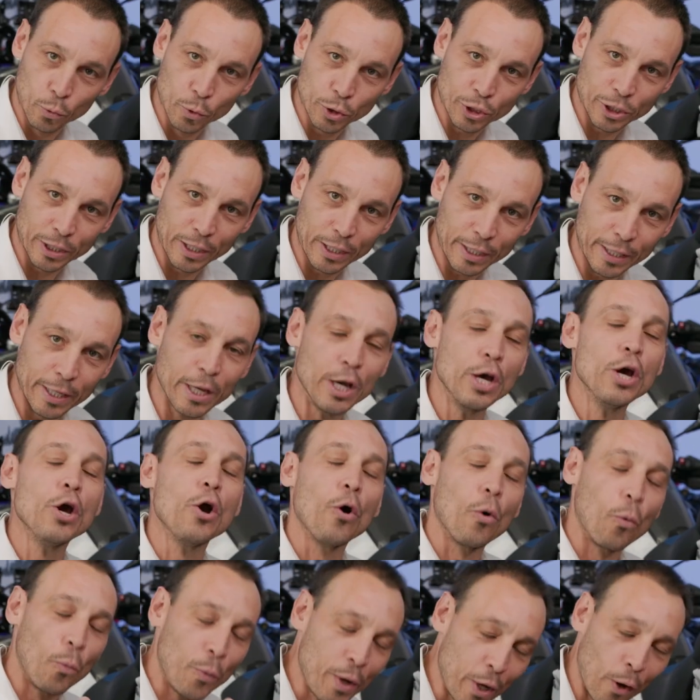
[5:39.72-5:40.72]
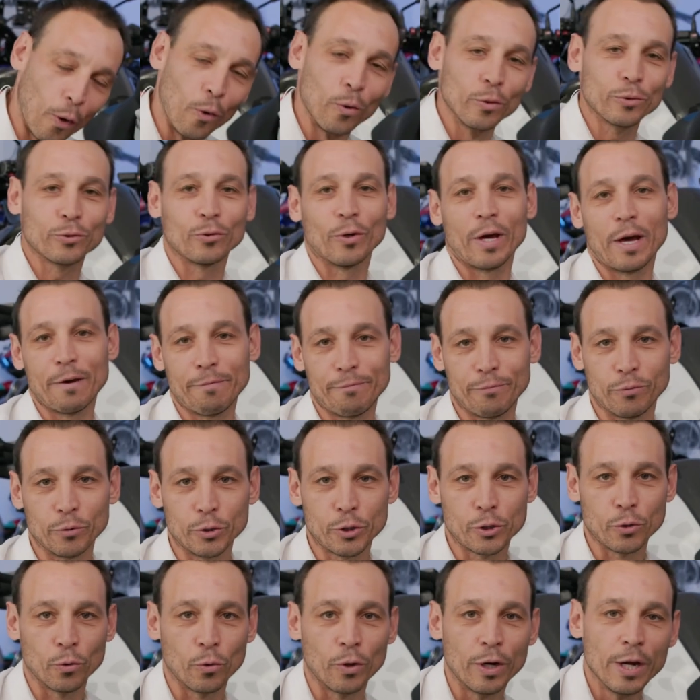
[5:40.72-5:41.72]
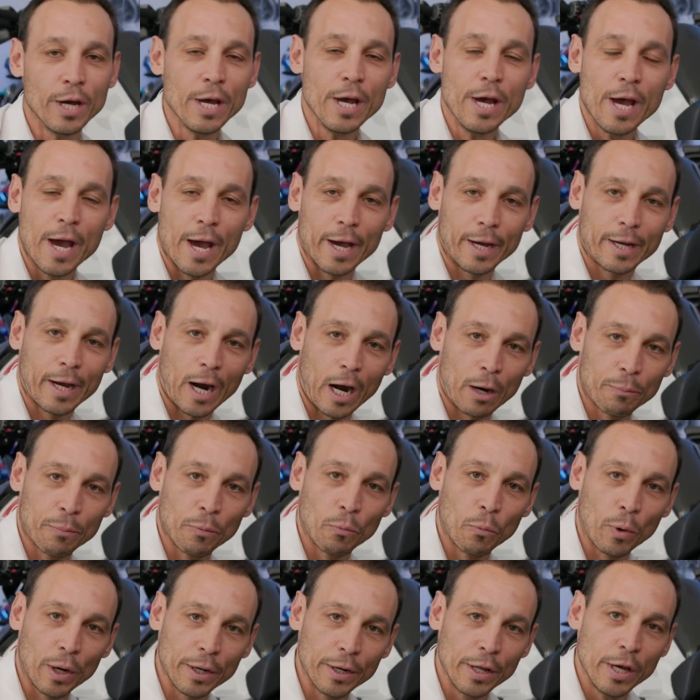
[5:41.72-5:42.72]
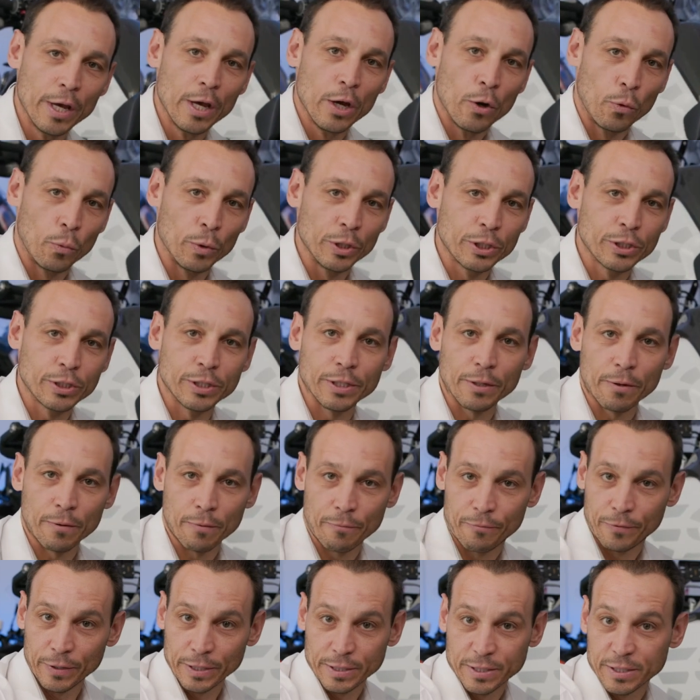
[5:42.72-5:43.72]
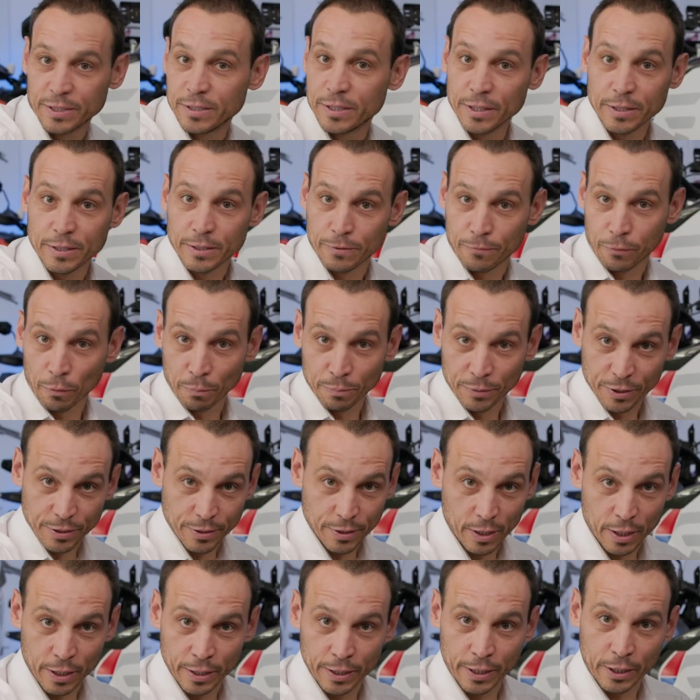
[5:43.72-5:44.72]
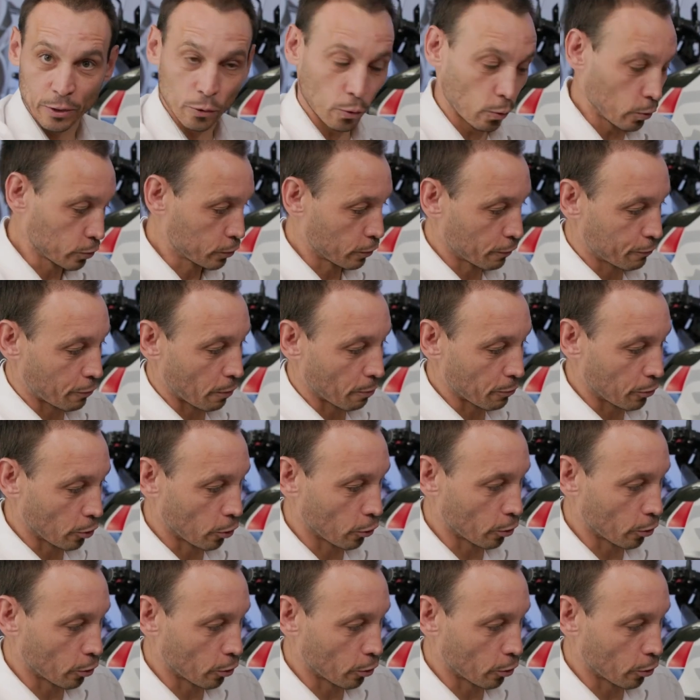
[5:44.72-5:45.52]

originally, we also have for sure a carbon one which fits this from design and also from the